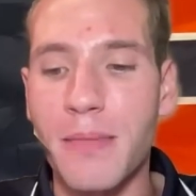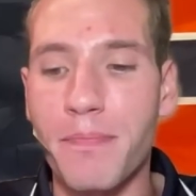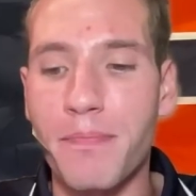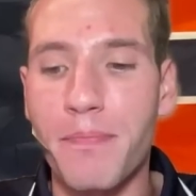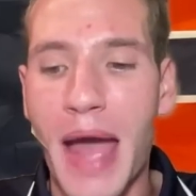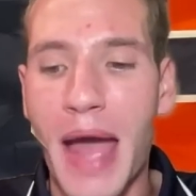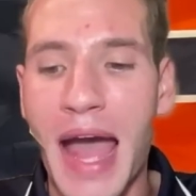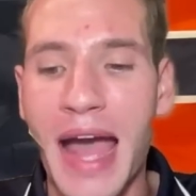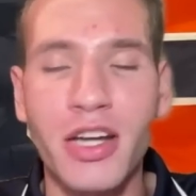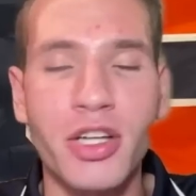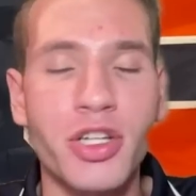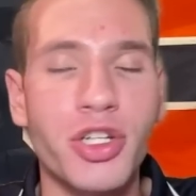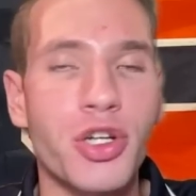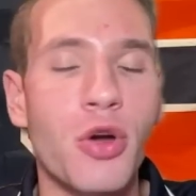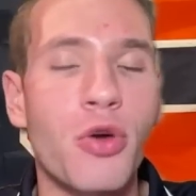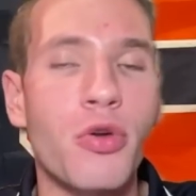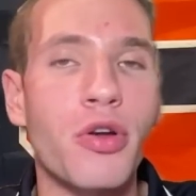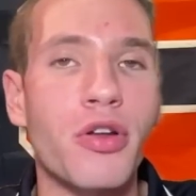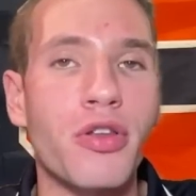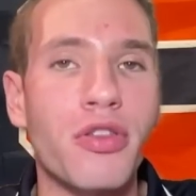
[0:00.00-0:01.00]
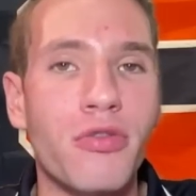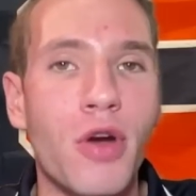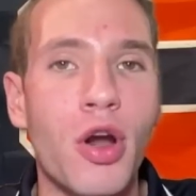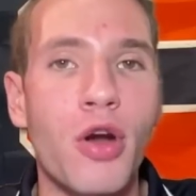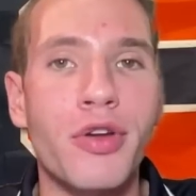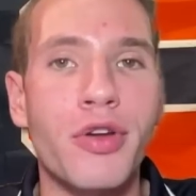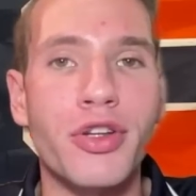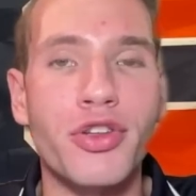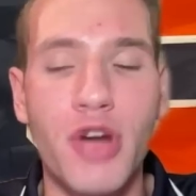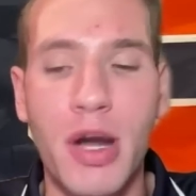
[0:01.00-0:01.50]
back shoulder throw
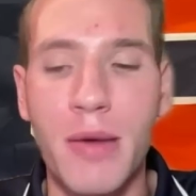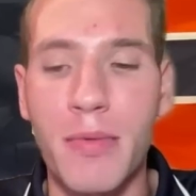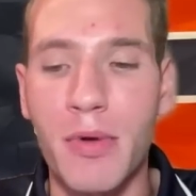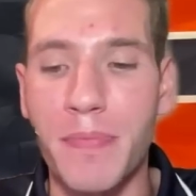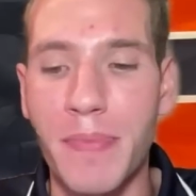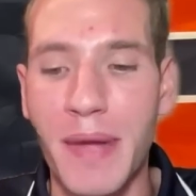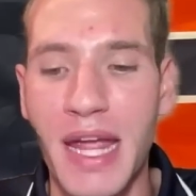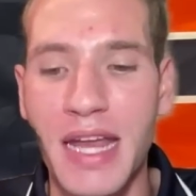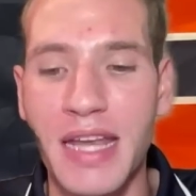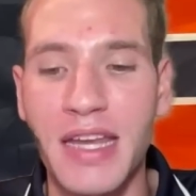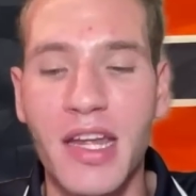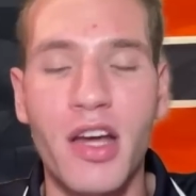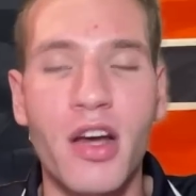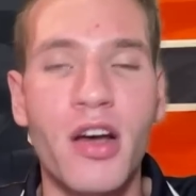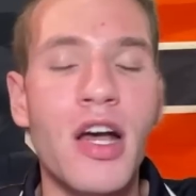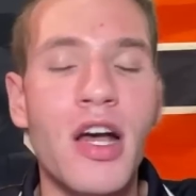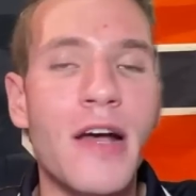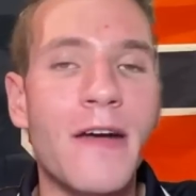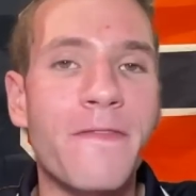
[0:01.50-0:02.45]
to Trebor Pena